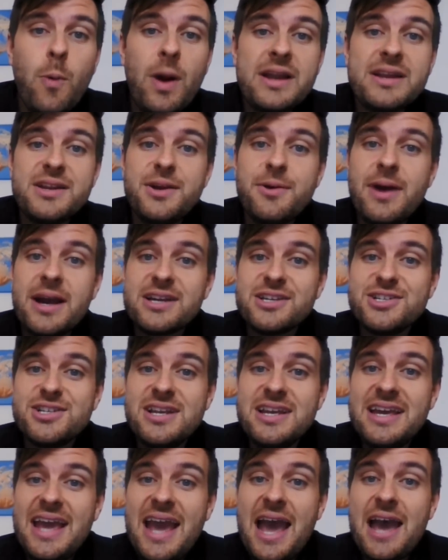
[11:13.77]
when you
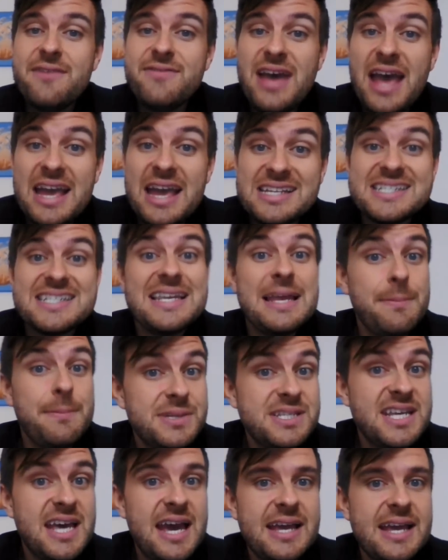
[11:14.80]
actually have a
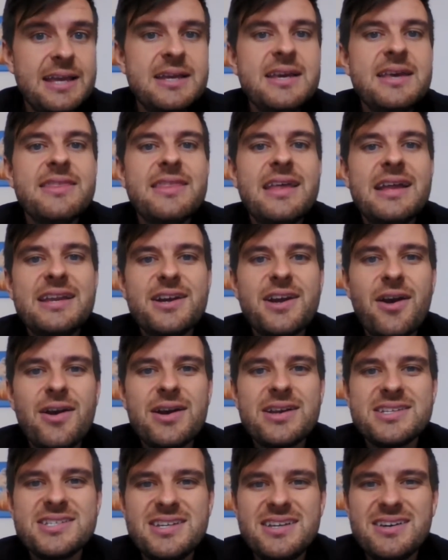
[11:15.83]
slip day, then you're
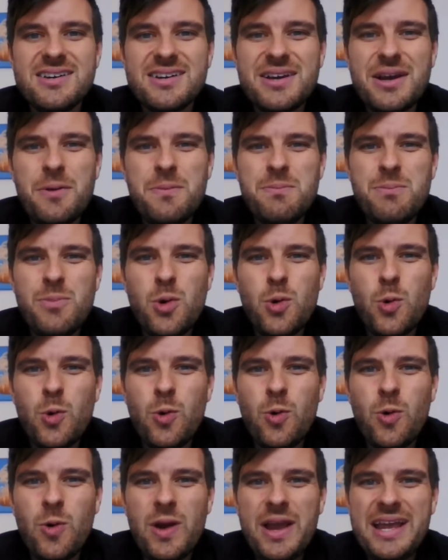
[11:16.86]
going to go
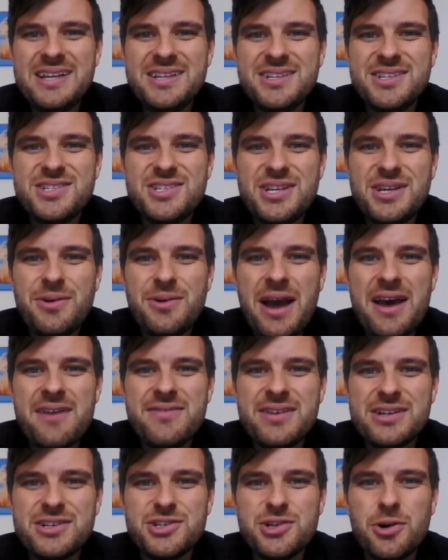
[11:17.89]
more into
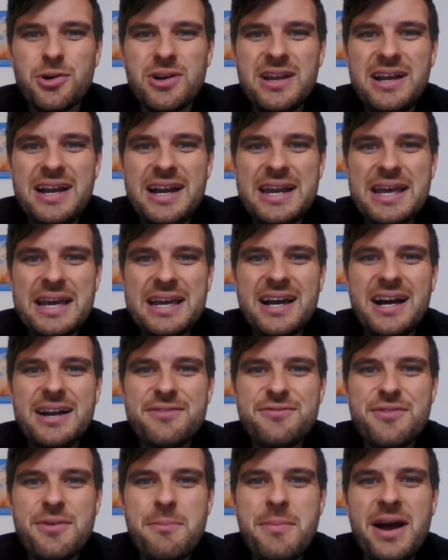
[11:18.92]
having chocolate, and it
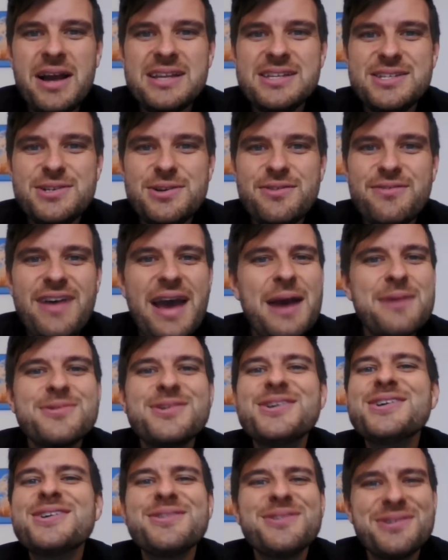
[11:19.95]
kind of reminds you of how
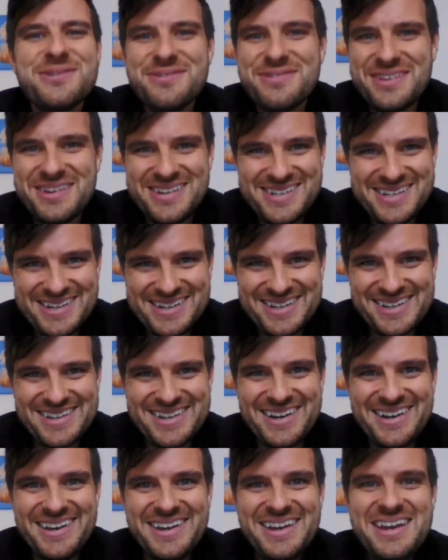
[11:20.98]
good all of those things
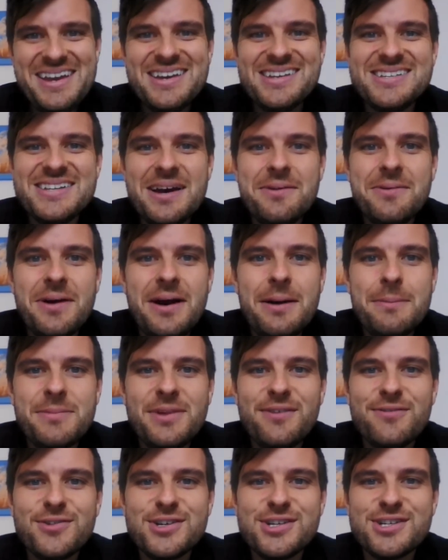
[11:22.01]
are. So
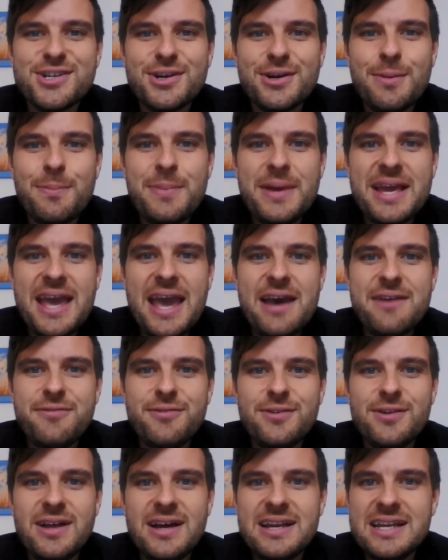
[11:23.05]
you've just got to be
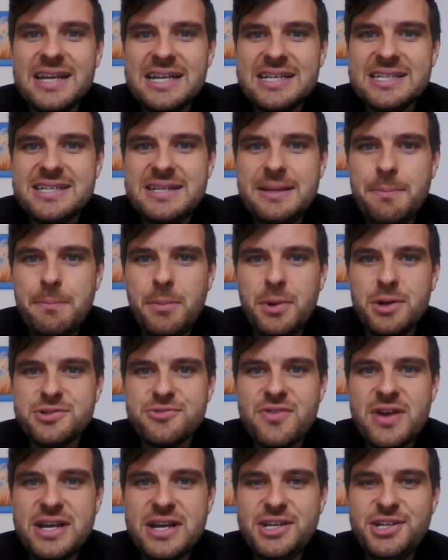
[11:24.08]
careful and eat it in
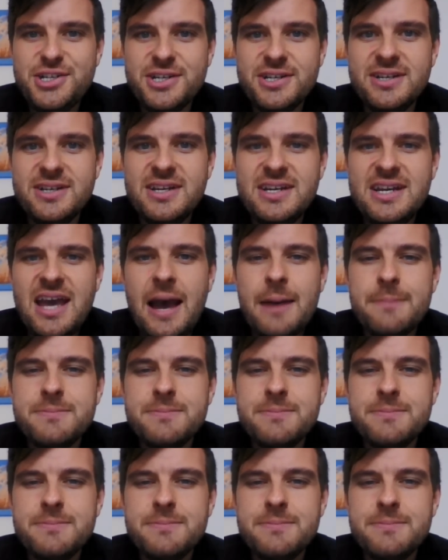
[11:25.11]
moderation.